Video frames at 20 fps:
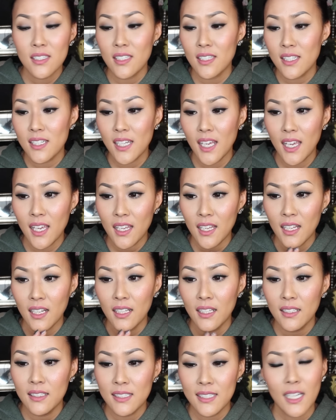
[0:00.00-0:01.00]
Just take
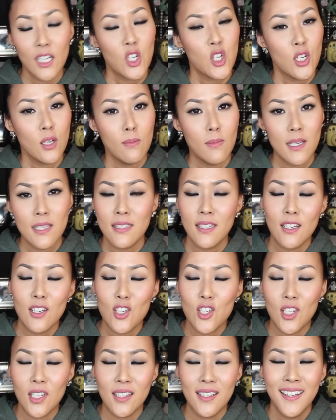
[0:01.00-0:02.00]
it section by
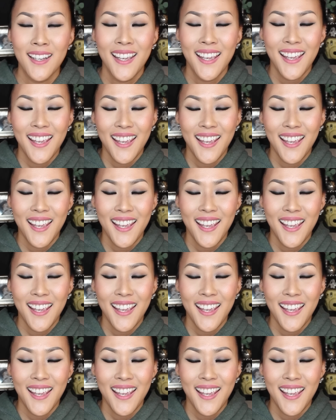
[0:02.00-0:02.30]
section